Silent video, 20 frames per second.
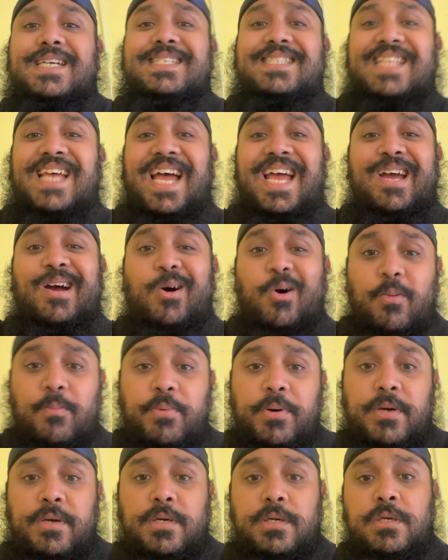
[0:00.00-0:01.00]
get that
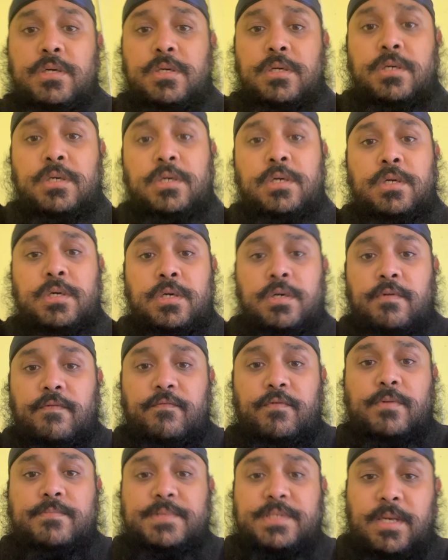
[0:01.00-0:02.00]
help
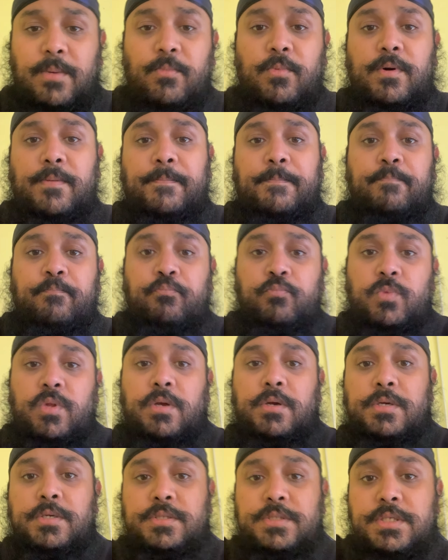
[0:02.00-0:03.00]
from someone.
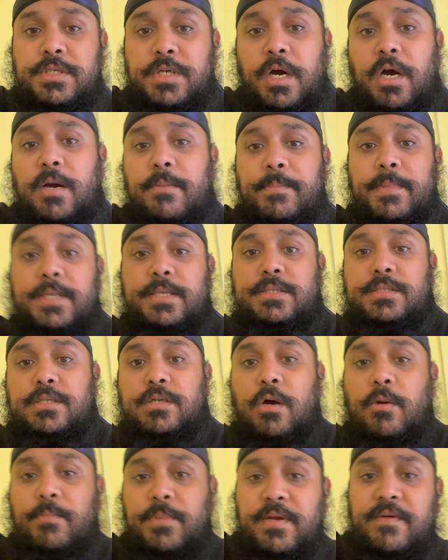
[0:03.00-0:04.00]
Do you know what I mean? So
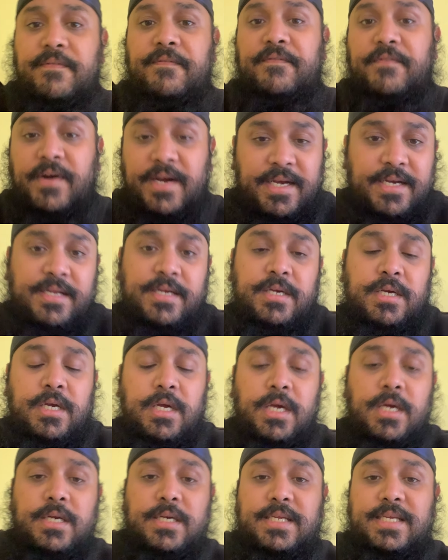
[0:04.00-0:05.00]
don't be afraid
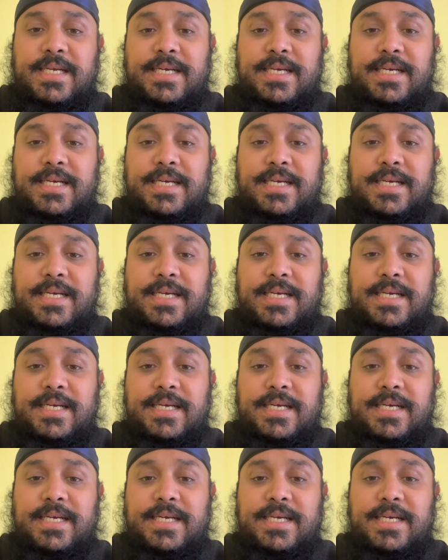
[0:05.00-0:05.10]
to